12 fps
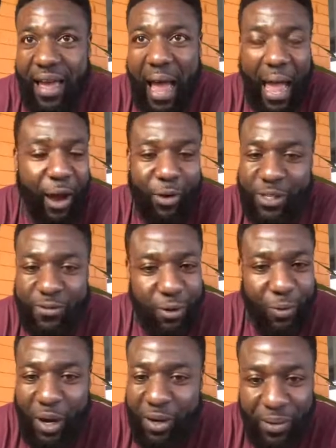always feel
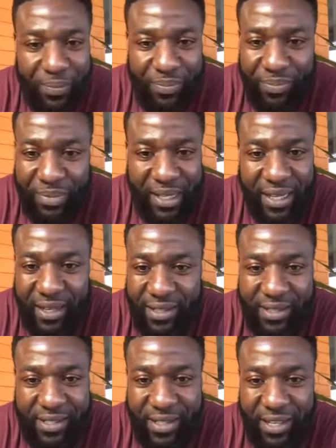welcome,
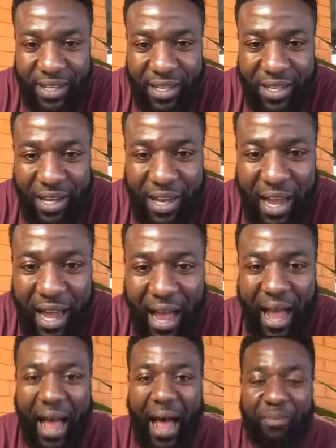because
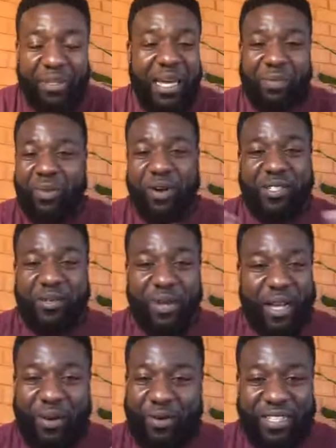I'm the type of person, when I
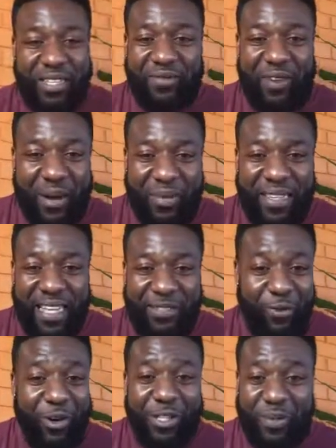go into an environment that's
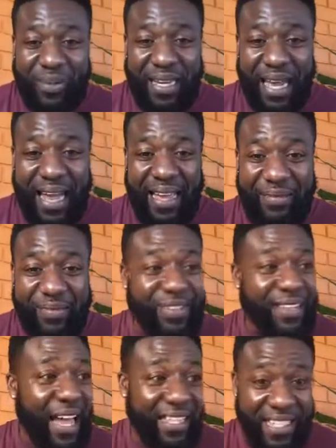foreign to me, I
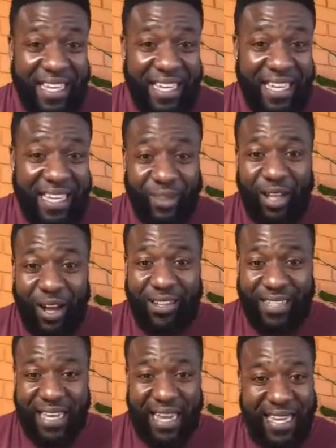tend to look
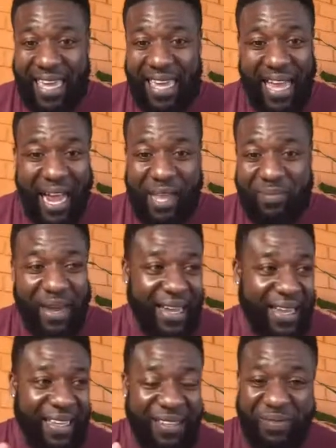lost. Like I can't hide
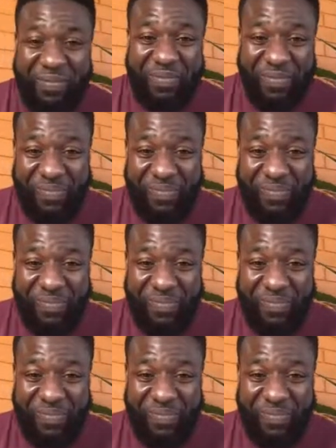my